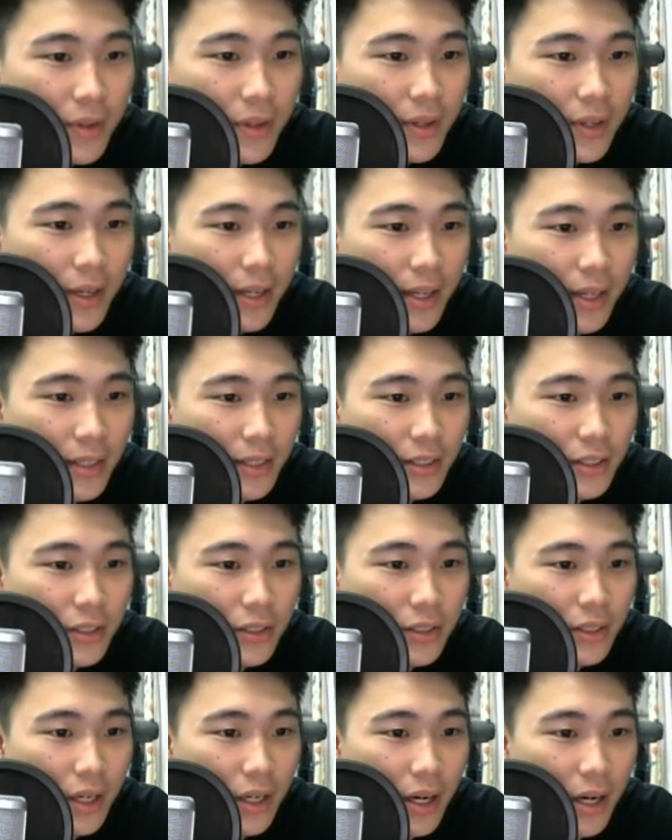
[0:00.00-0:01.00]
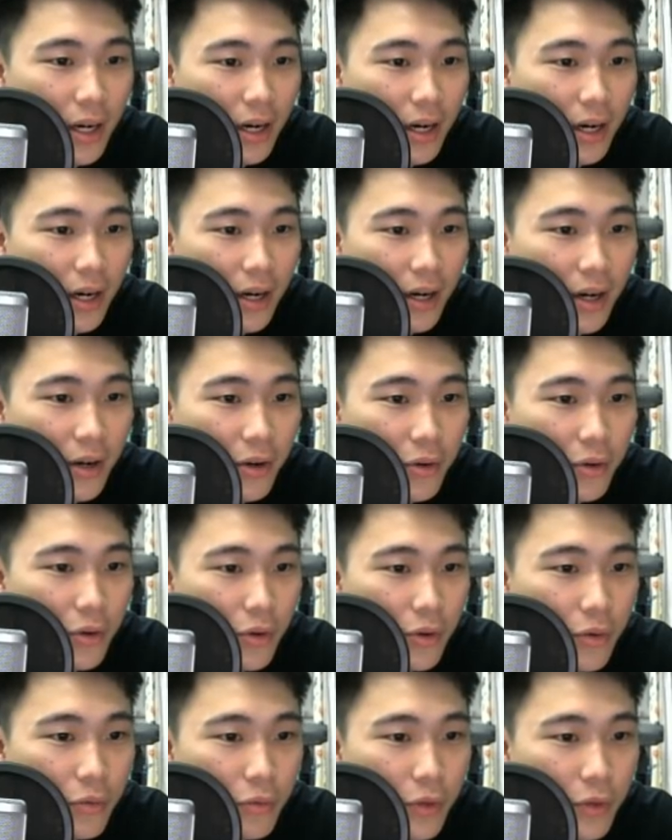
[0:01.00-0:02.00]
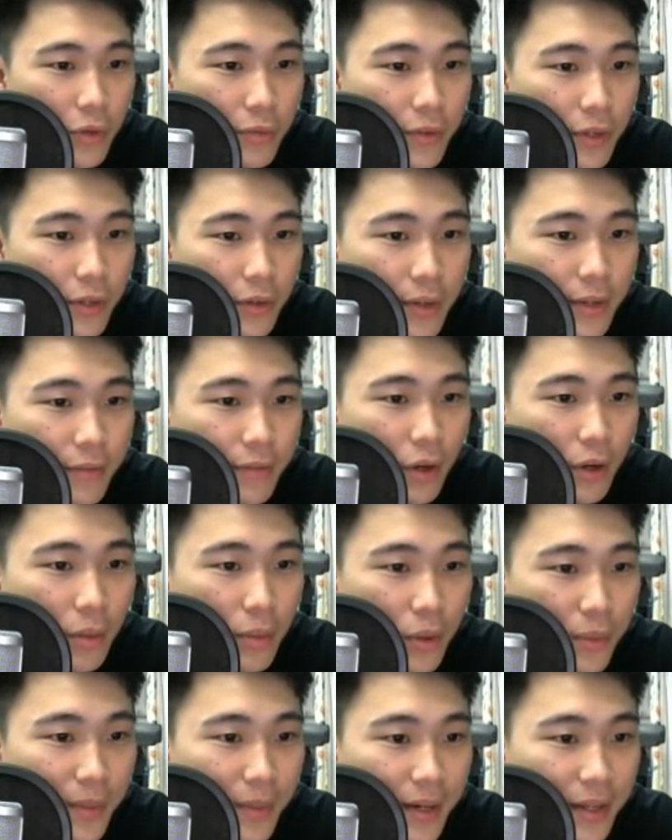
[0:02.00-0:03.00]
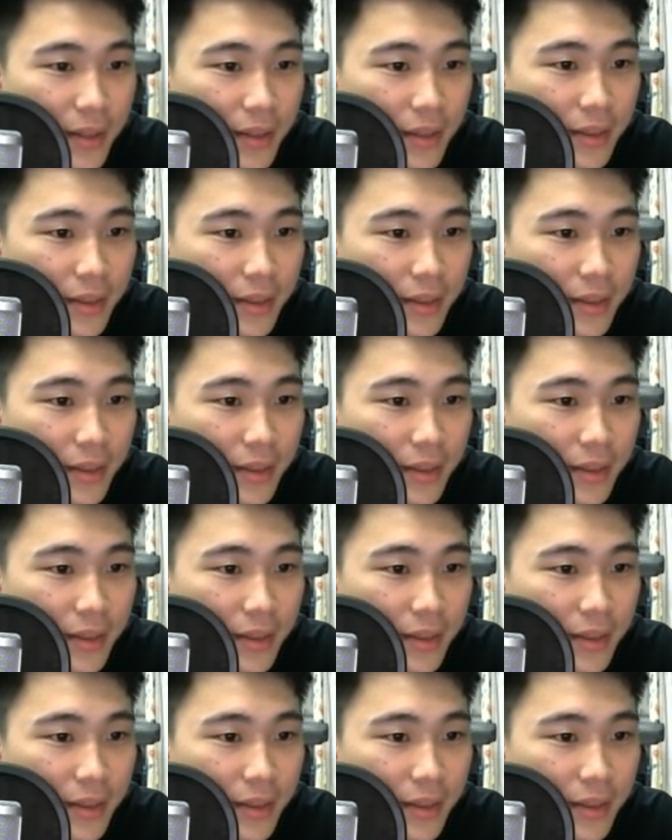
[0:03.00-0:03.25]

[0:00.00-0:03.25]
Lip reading: Okay, let's review it for a moment.